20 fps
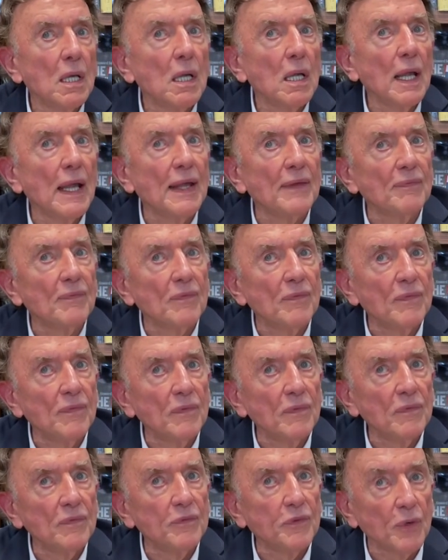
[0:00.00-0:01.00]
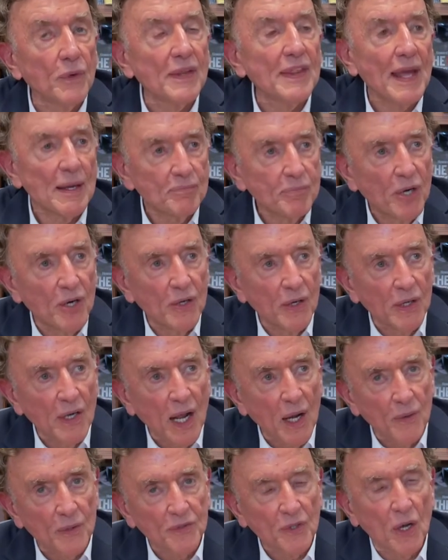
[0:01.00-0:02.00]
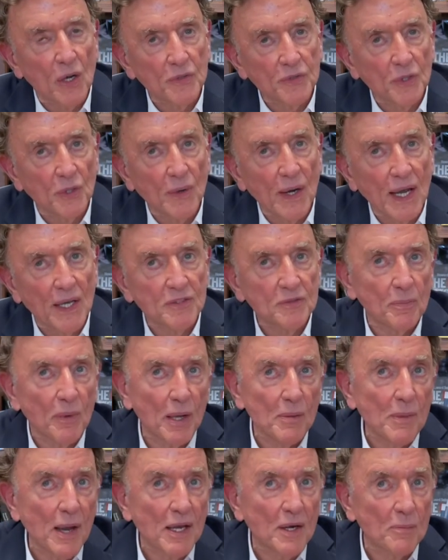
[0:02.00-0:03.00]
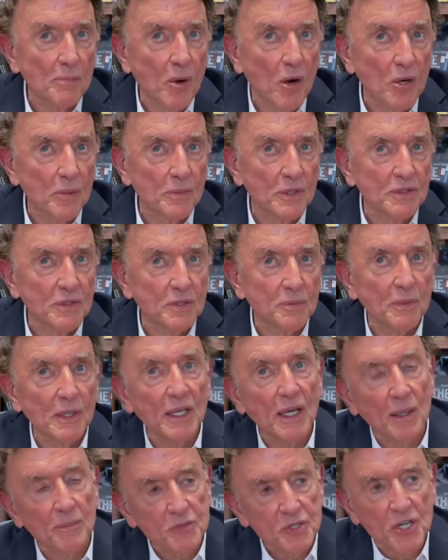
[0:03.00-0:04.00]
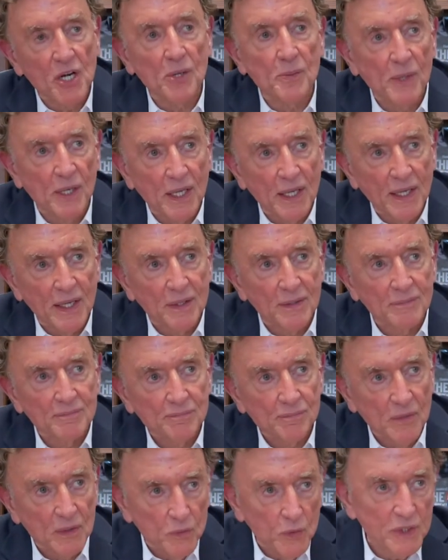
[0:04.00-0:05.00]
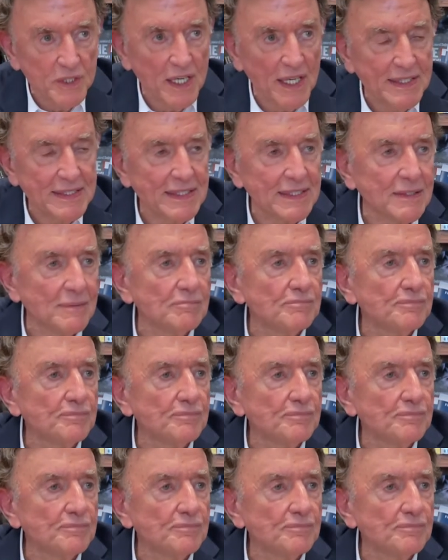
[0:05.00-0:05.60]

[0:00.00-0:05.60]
And during that period, I was also asked by my department to become chairman again, mm-hmm. which I did.